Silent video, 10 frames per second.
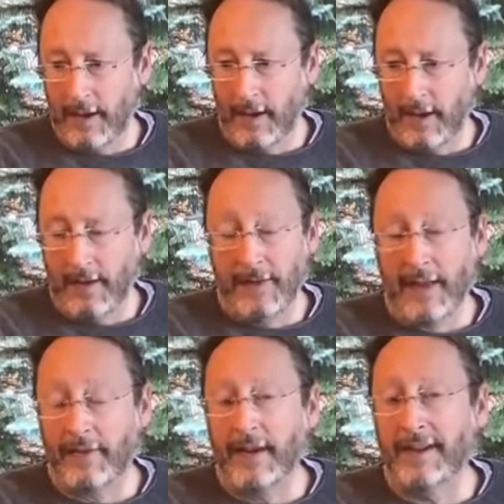And
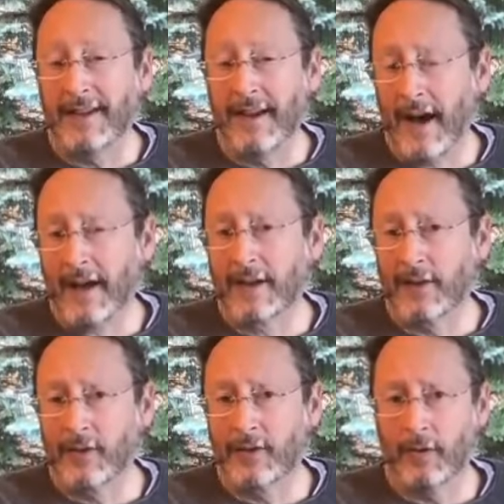that they did not
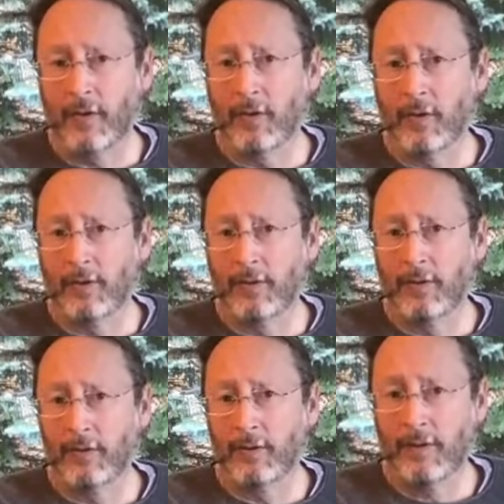control
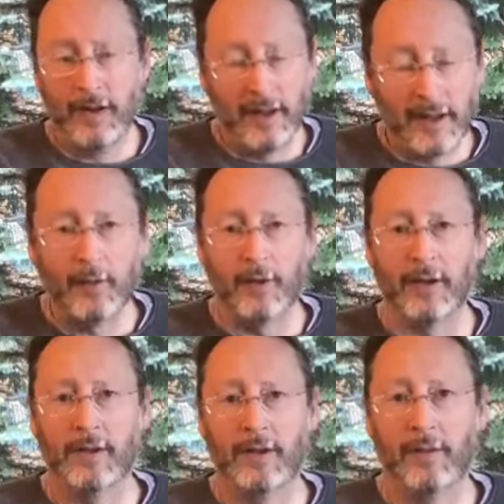
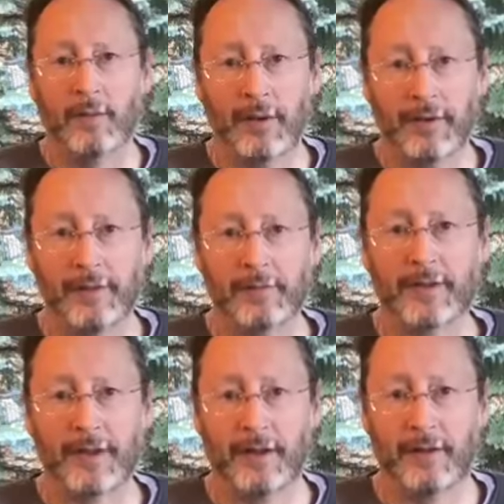anyone but
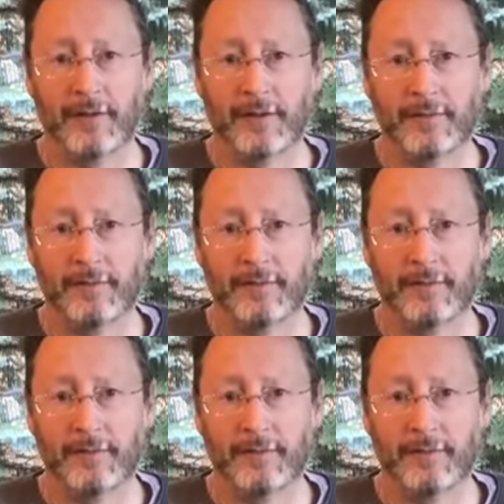themselves.